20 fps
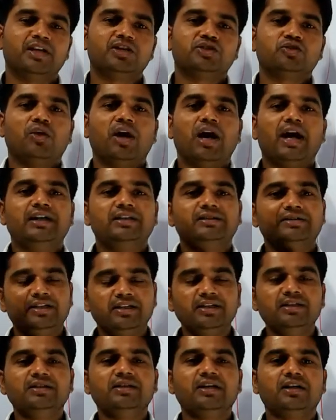So I
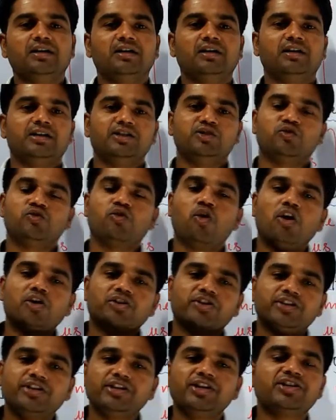think you
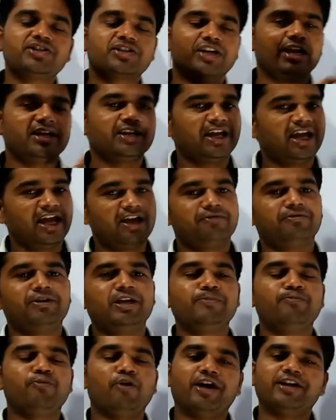got each and
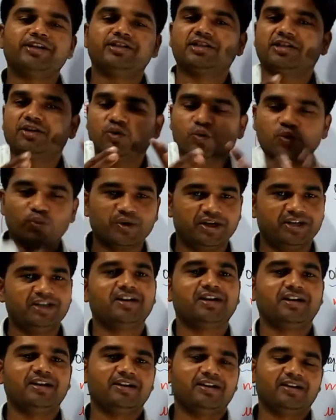every point
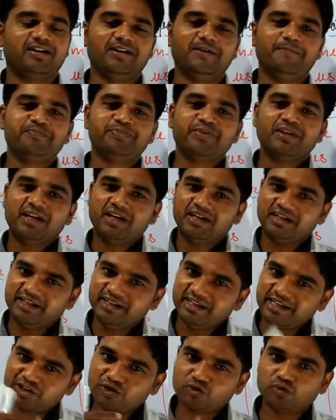very clearly.
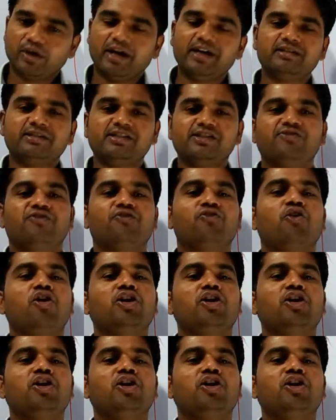Dear students, if you